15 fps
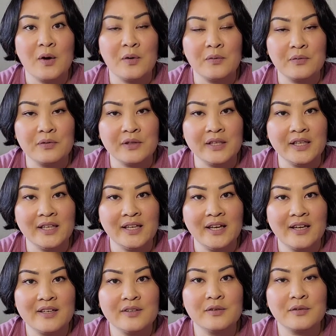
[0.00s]
hopefully
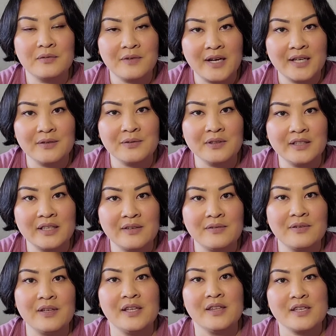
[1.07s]
you'll find relief
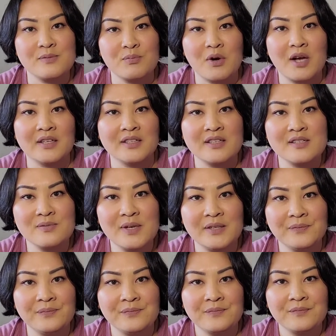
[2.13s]
in this product as
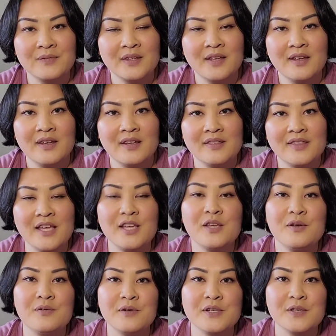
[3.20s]
well. Thank
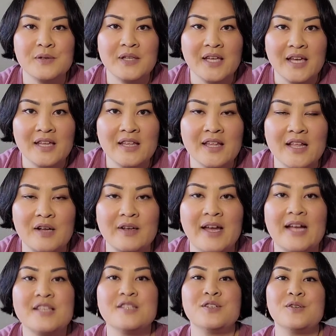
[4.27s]
you for tuning in, and I'll
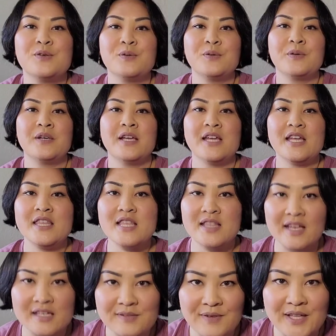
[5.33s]
catch you in the
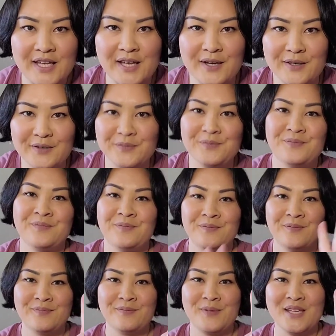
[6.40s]
next video.
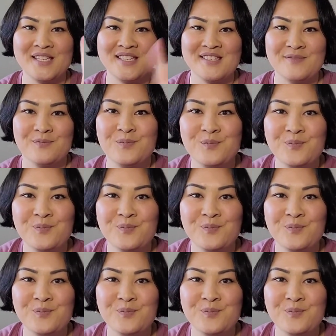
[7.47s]
Peace.